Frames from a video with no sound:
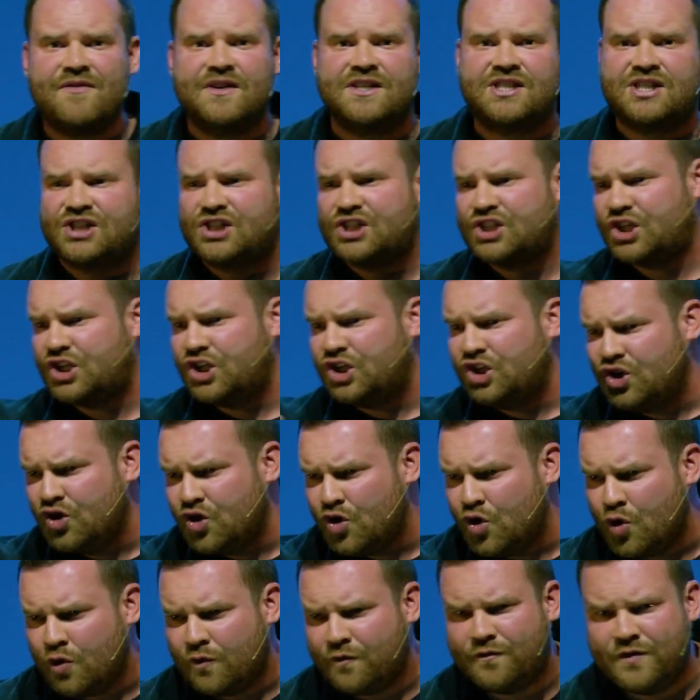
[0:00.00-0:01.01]
a
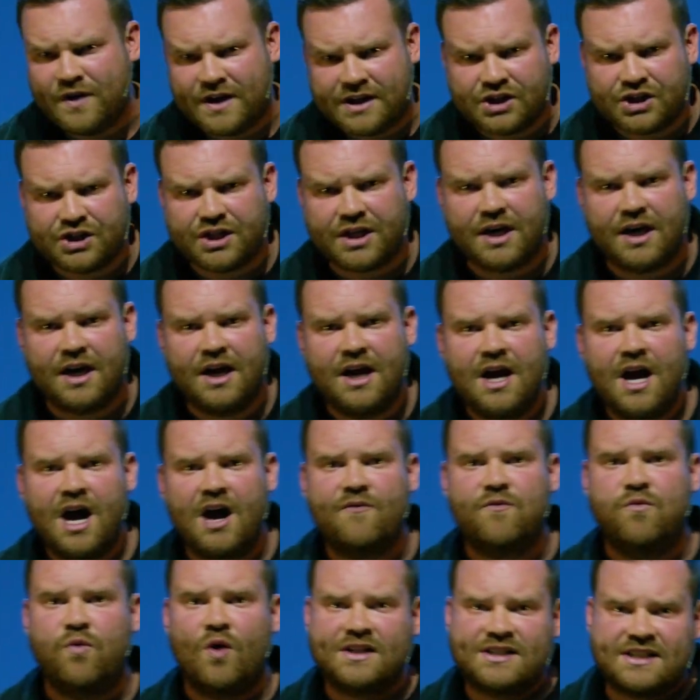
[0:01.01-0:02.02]
skewed vision
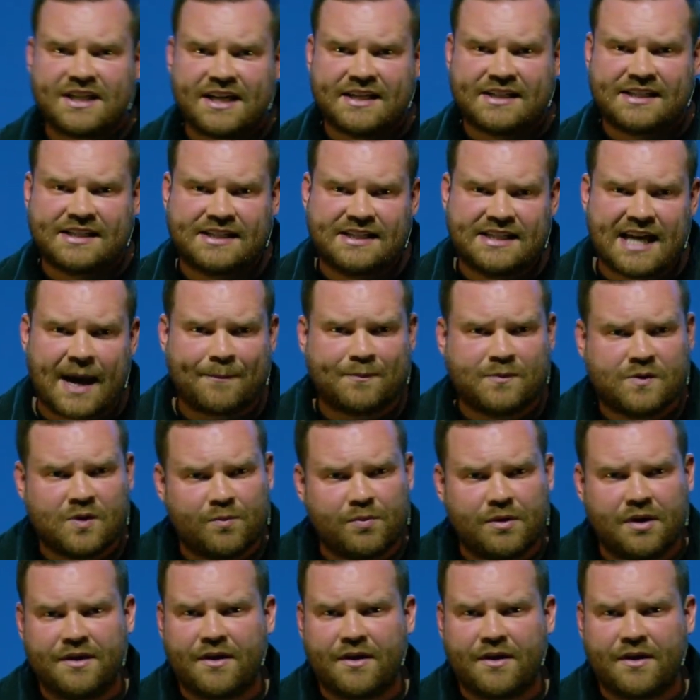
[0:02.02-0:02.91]
of what's acceptable